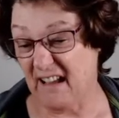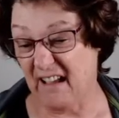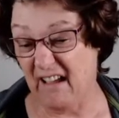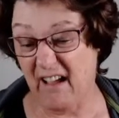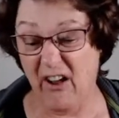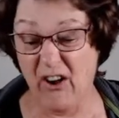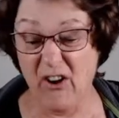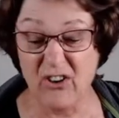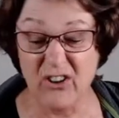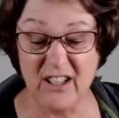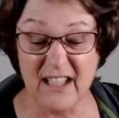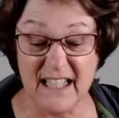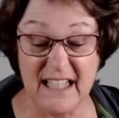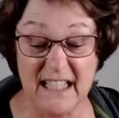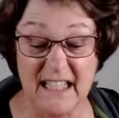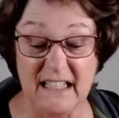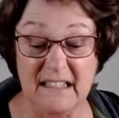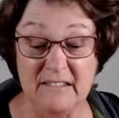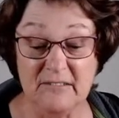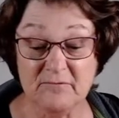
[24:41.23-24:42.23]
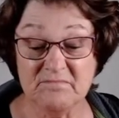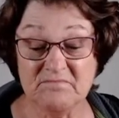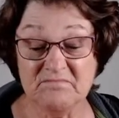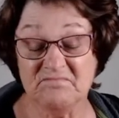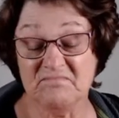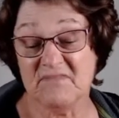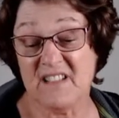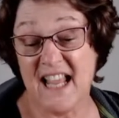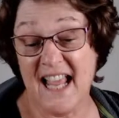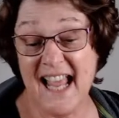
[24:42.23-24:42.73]
only
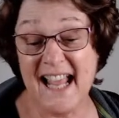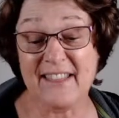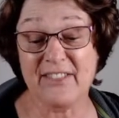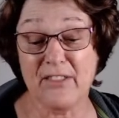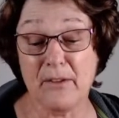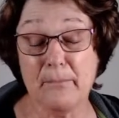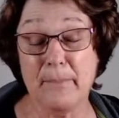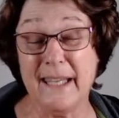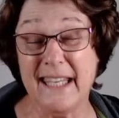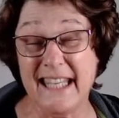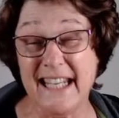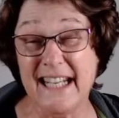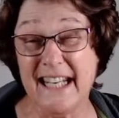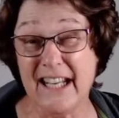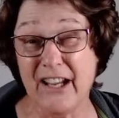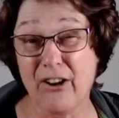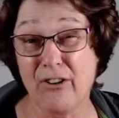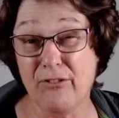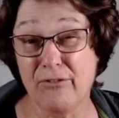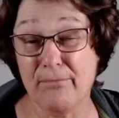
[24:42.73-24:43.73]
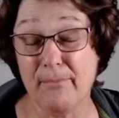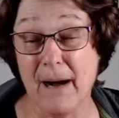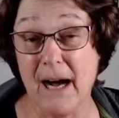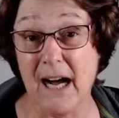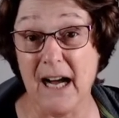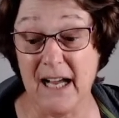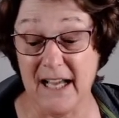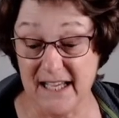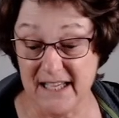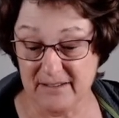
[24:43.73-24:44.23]
at the beginning of
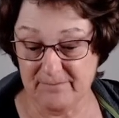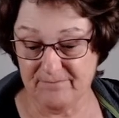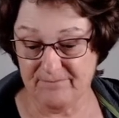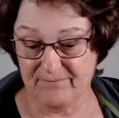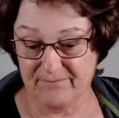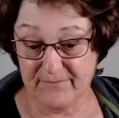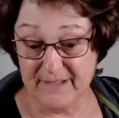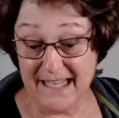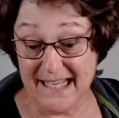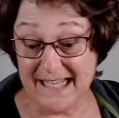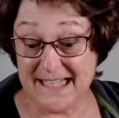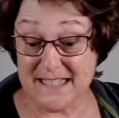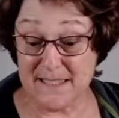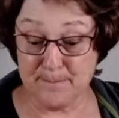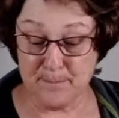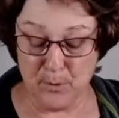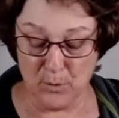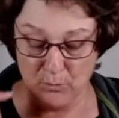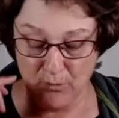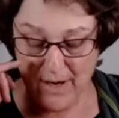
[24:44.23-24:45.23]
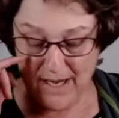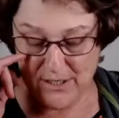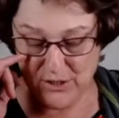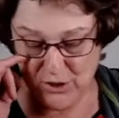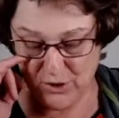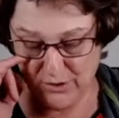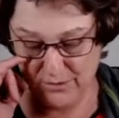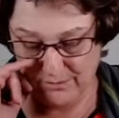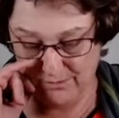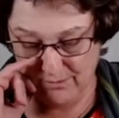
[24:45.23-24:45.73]
my
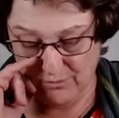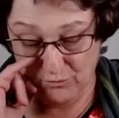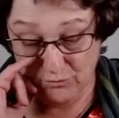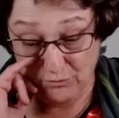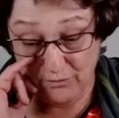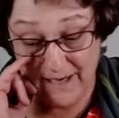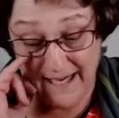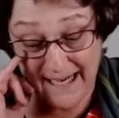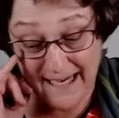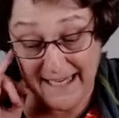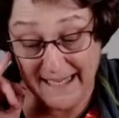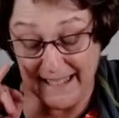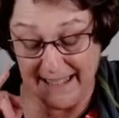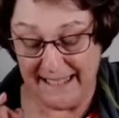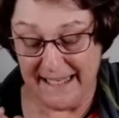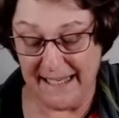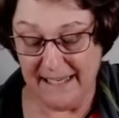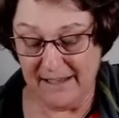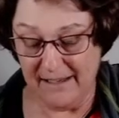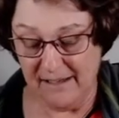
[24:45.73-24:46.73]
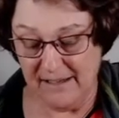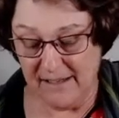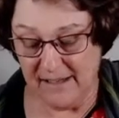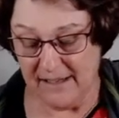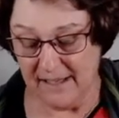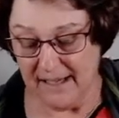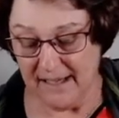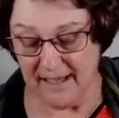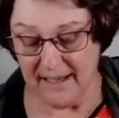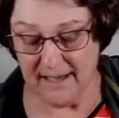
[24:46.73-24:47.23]
exploration, really.
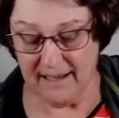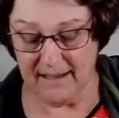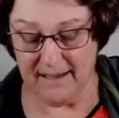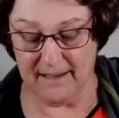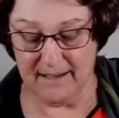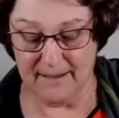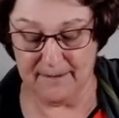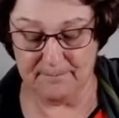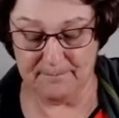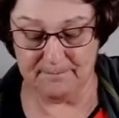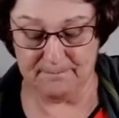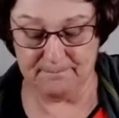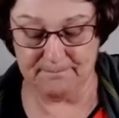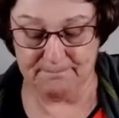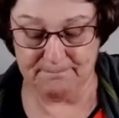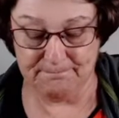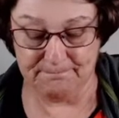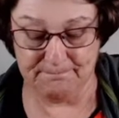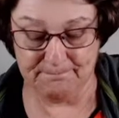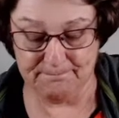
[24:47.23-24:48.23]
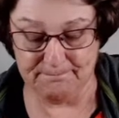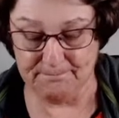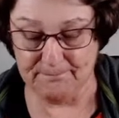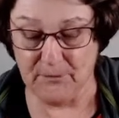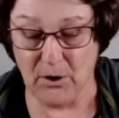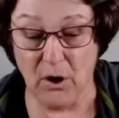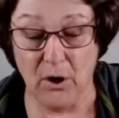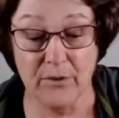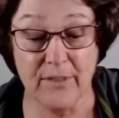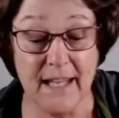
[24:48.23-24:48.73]
Are
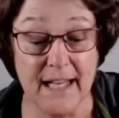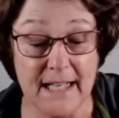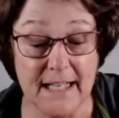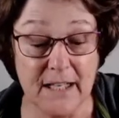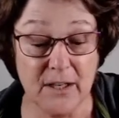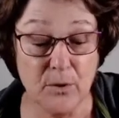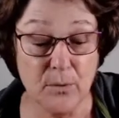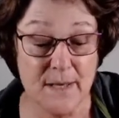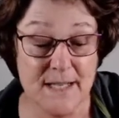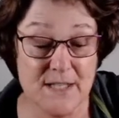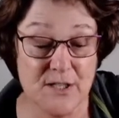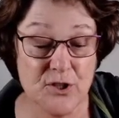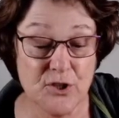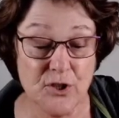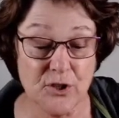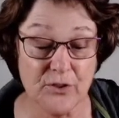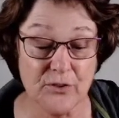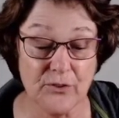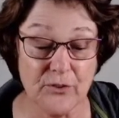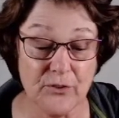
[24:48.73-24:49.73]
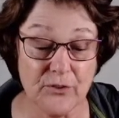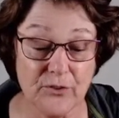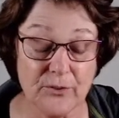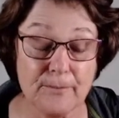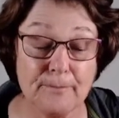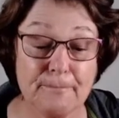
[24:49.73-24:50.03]
there any questions?